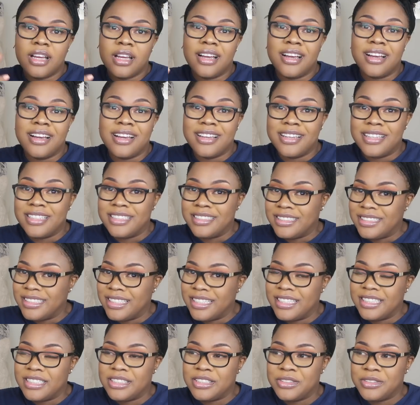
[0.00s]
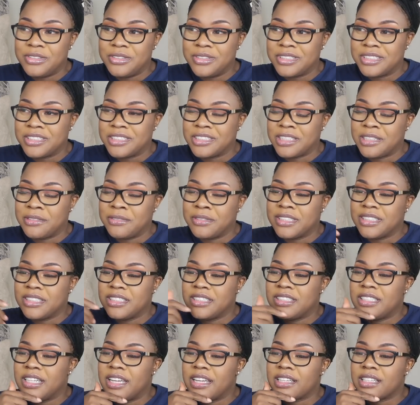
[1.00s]
Uh, he did do a
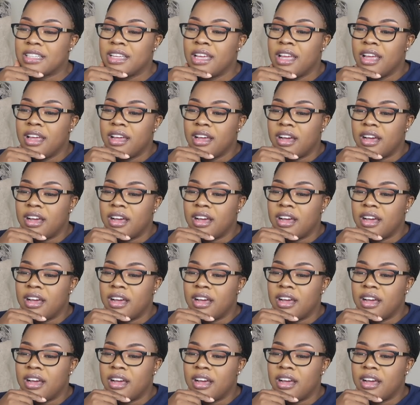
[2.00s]
cervix check.